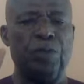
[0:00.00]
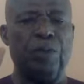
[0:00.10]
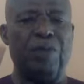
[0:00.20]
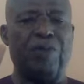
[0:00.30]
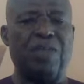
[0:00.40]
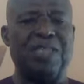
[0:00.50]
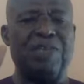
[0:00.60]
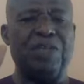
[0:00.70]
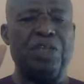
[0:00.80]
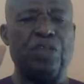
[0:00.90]
before
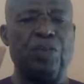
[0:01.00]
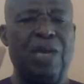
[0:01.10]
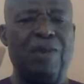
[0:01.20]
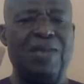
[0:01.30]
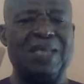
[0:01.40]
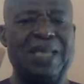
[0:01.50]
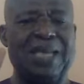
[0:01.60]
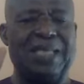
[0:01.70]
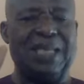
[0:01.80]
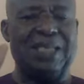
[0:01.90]
72 hours
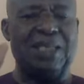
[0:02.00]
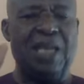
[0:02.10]
latest,